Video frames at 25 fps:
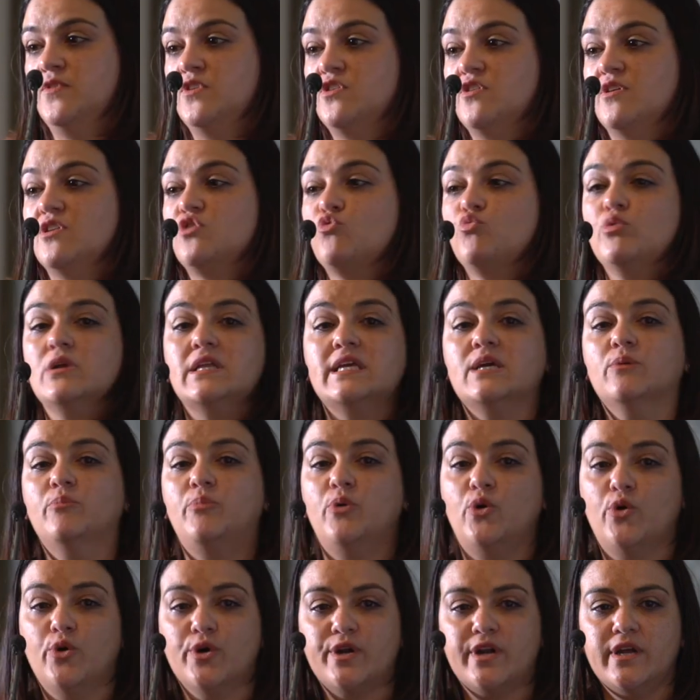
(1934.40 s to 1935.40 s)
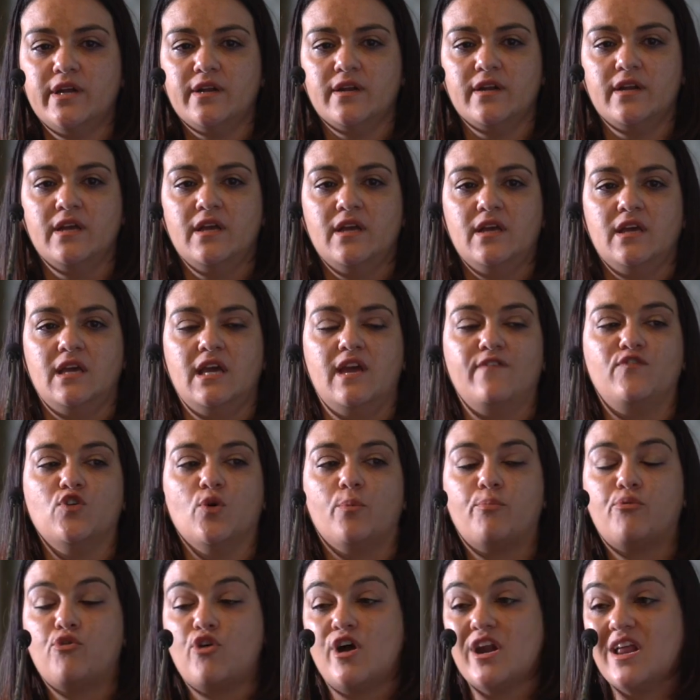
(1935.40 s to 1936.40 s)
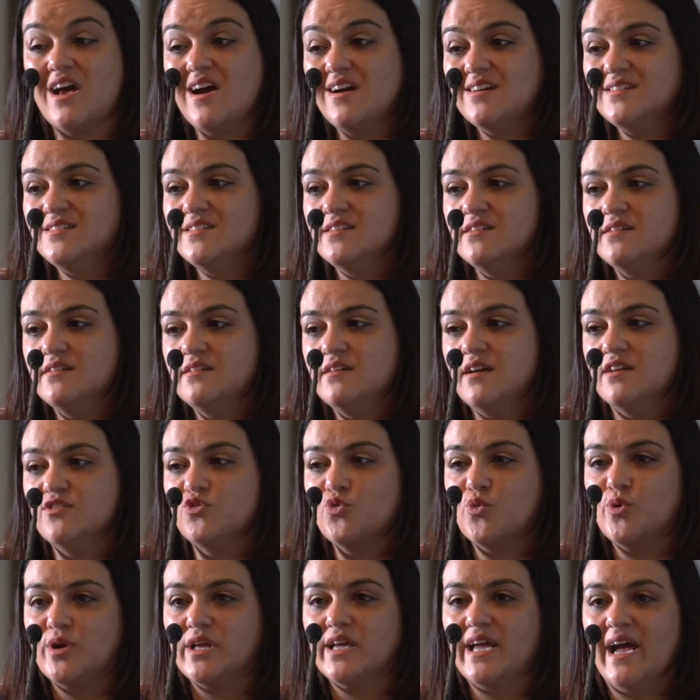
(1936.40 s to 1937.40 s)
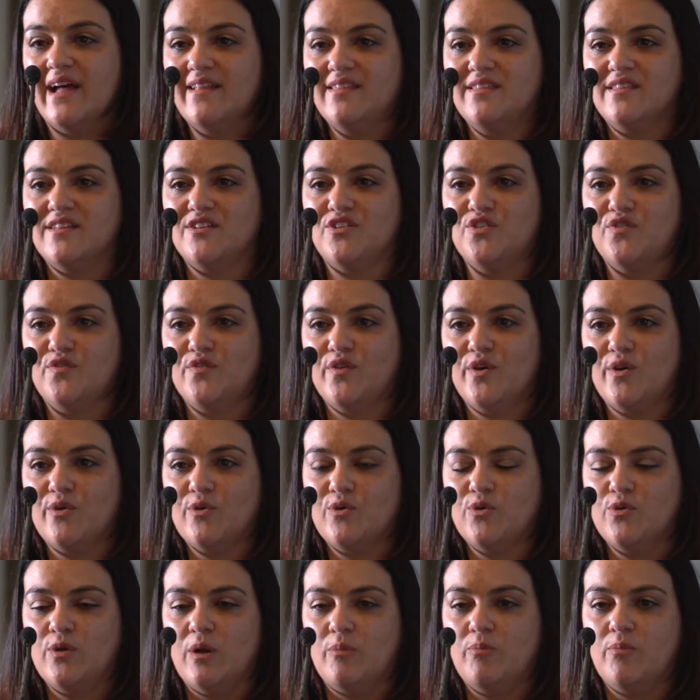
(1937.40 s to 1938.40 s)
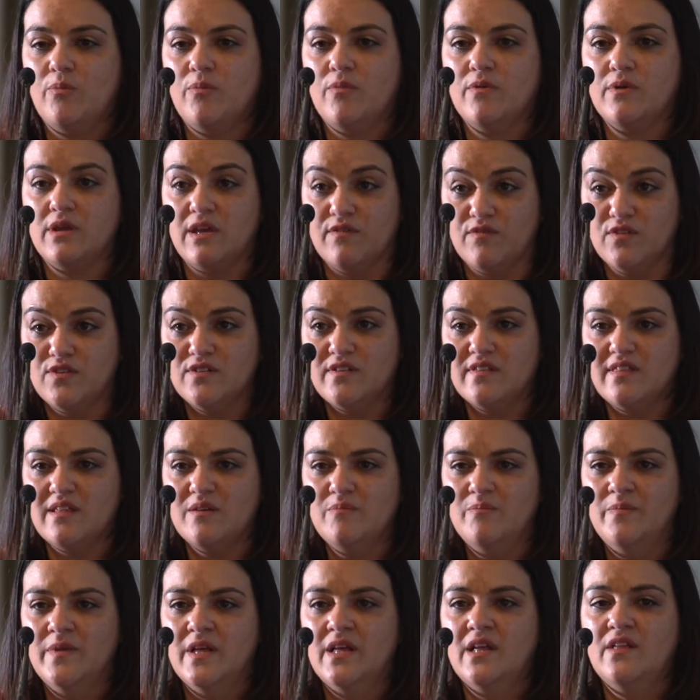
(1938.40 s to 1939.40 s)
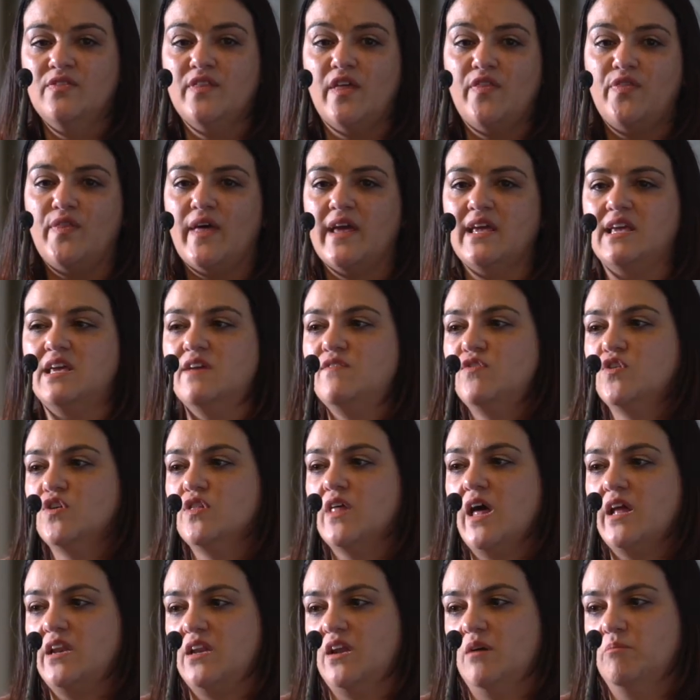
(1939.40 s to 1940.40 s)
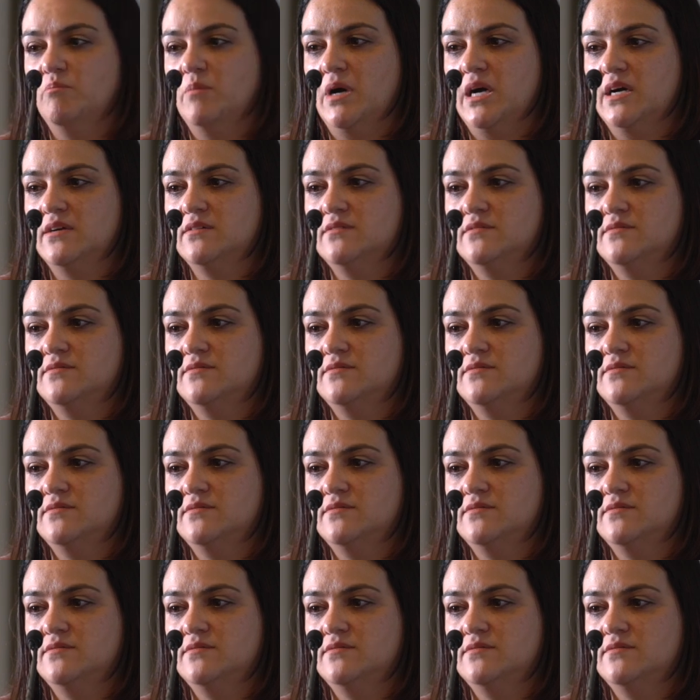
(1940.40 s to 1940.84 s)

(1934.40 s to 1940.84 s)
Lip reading: So it's really important if your product has already had the deferral given to them, that they give you that number.